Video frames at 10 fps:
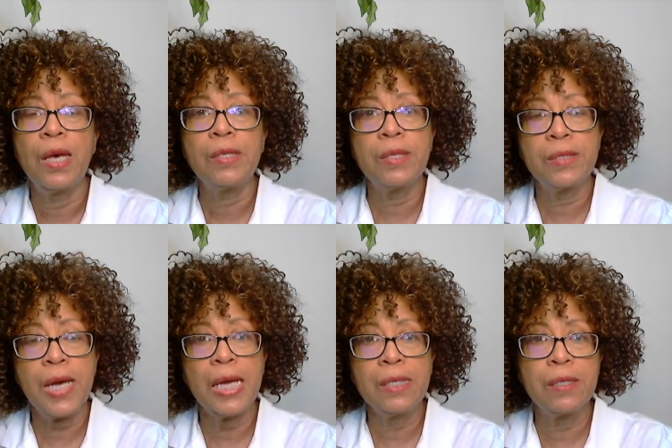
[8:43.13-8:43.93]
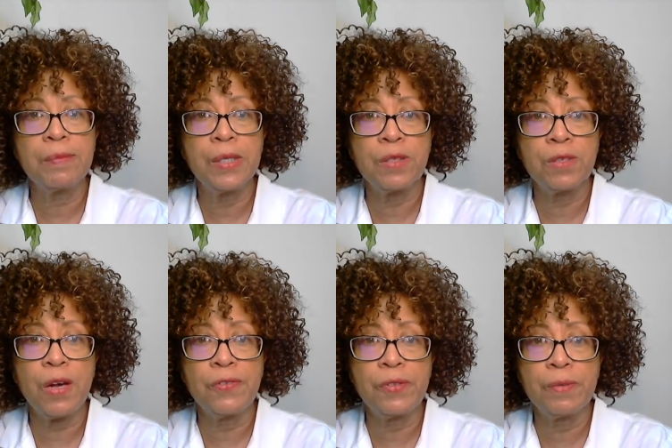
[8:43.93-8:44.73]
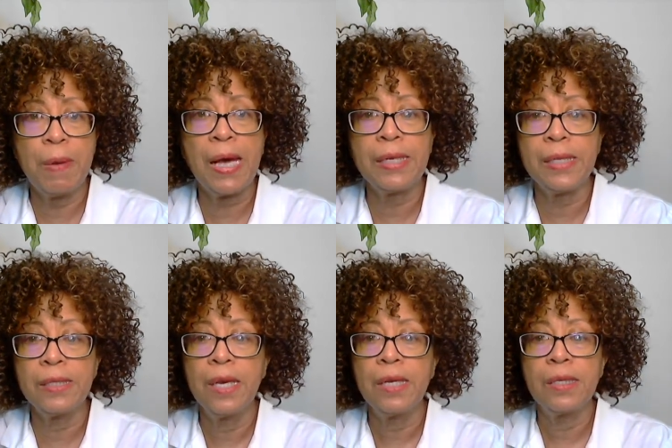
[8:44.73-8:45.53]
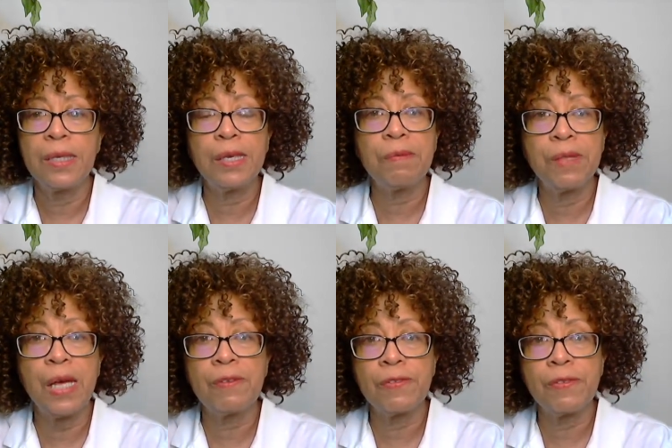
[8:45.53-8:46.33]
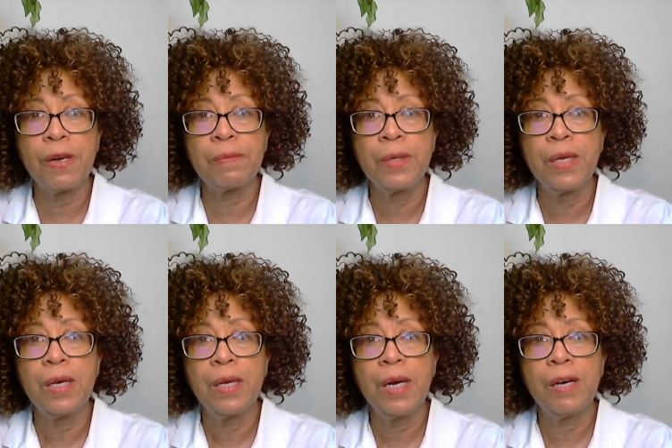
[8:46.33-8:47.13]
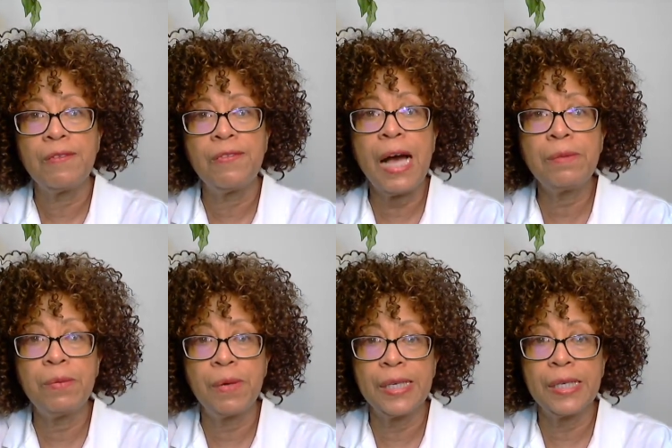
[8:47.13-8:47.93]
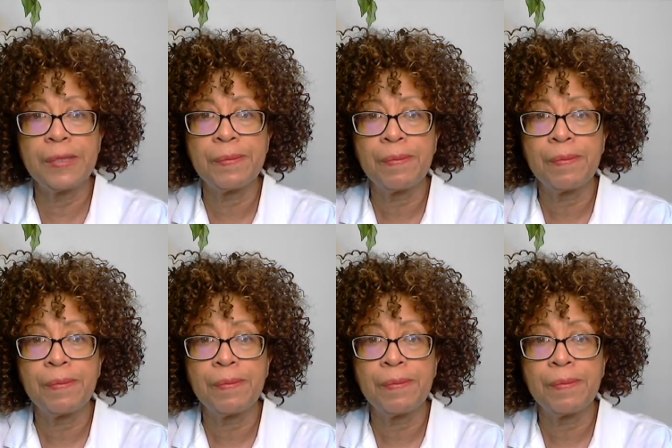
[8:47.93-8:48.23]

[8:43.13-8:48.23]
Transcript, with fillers: to tighten up the soft palate to keep that from vibrating.